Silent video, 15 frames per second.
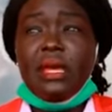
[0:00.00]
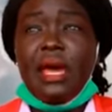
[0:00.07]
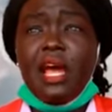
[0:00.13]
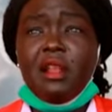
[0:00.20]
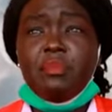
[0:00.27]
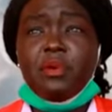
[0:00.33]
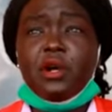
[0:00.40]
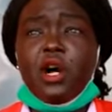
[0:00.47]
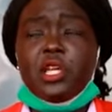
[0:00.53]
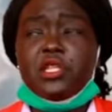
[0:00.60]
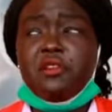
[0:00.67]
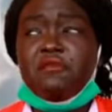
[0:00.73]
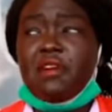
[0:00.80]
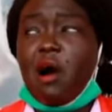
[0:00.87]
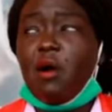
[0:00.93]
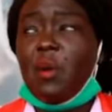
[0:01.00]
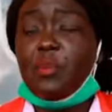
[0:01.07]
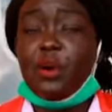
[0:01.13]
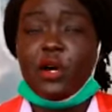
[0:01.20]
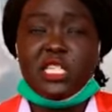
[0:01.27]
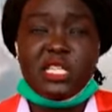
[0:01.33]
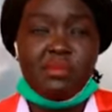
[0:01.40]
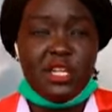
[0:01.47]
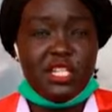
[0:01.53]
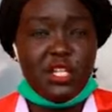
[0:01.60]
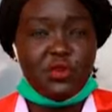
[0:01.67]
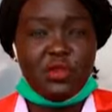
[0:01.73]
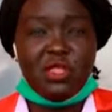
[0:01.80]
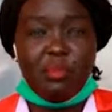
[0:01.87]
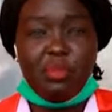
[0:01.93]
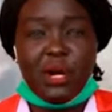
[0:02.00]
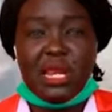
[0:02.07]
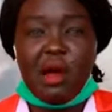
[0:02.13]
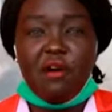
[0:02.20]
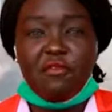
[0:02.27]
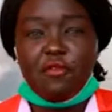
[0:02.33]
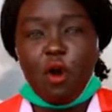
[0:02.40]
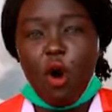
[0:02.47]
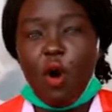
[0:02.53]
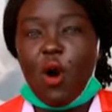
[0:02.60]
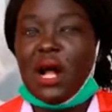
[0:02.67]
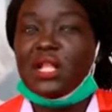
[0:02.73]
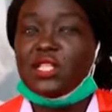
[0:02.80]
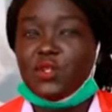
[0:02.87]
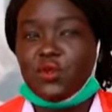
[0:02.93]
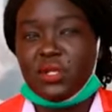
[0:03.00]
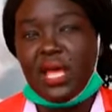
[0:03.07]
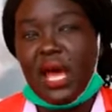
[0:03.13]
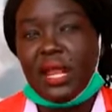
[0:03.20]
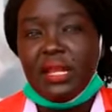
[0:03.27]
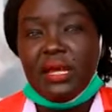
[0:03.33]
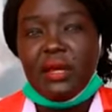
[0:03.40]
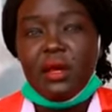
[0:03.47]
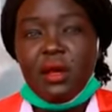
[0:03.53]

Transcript: And because of our proximity to the border of Congo and Sudan,